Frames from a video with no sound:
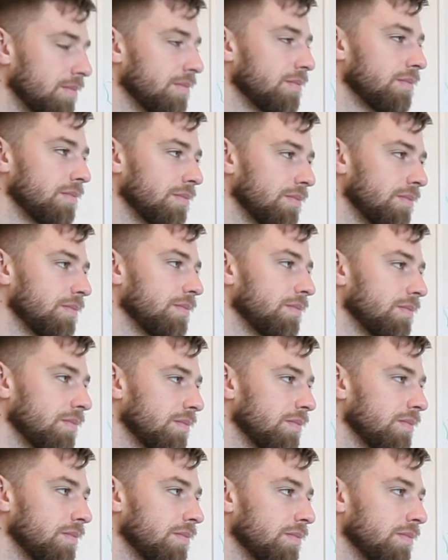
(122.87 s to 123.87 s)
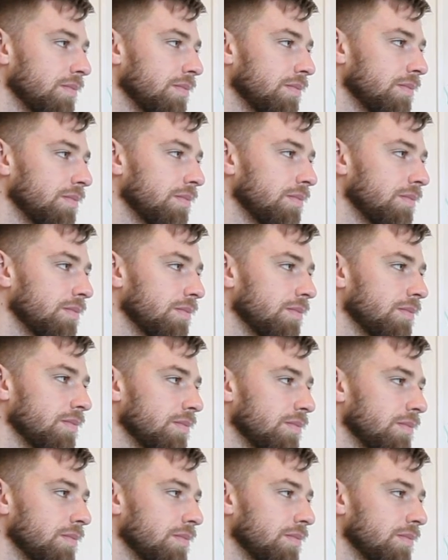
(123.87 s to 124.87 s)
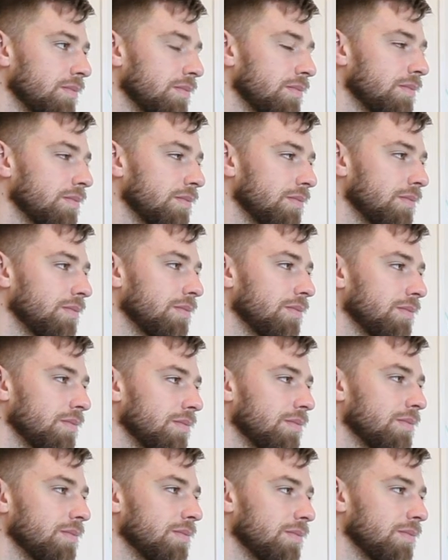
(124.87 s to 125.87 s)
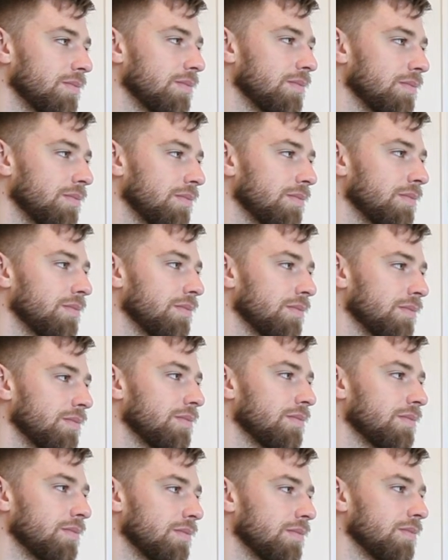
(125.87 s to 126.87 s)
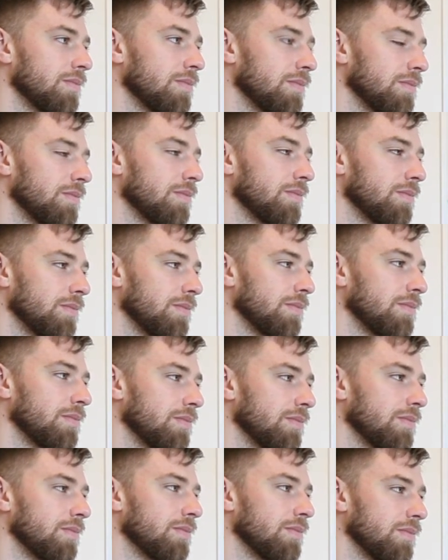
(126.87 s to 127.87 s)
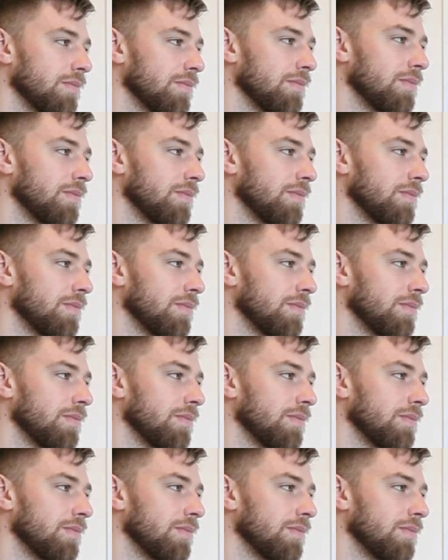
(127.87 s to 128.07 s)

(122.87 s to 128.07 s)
[no speech]